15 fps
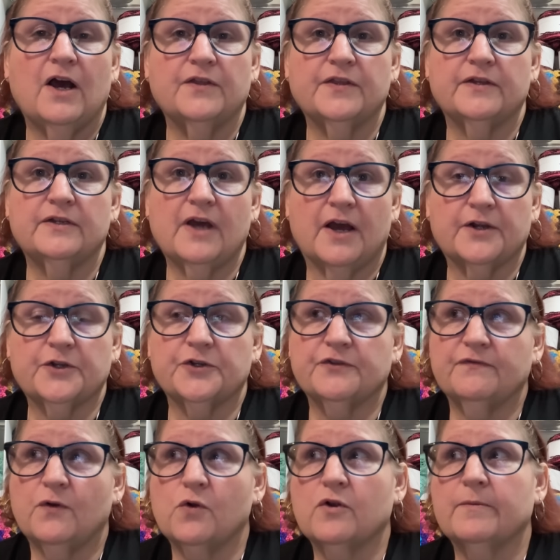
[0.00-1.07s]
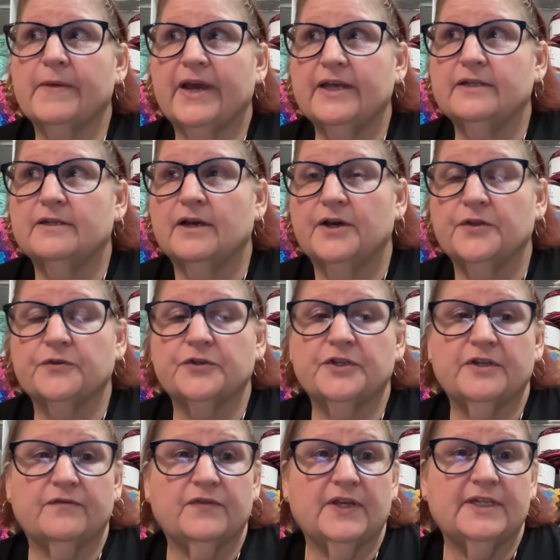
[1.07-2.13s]
the doctor's form and the other
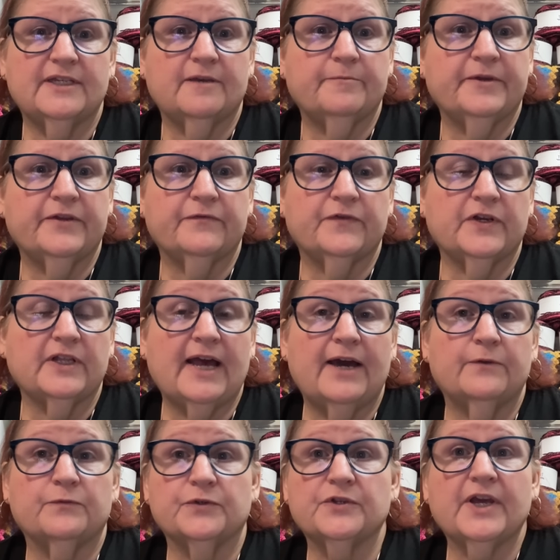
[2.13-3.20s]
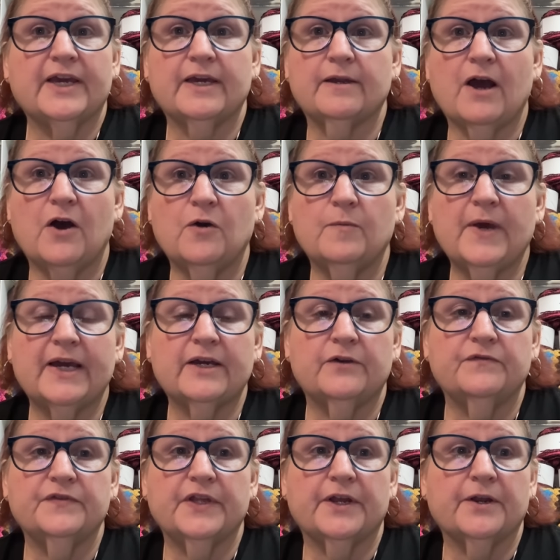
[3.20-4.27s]
stuff they sent me to fill out, and we'll take it all back
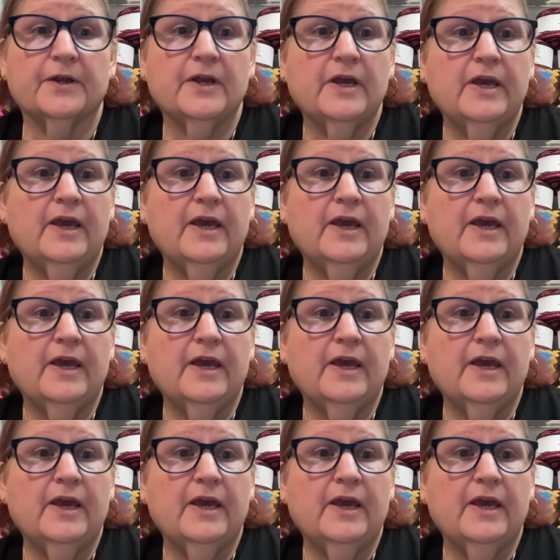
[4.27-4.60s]
over there.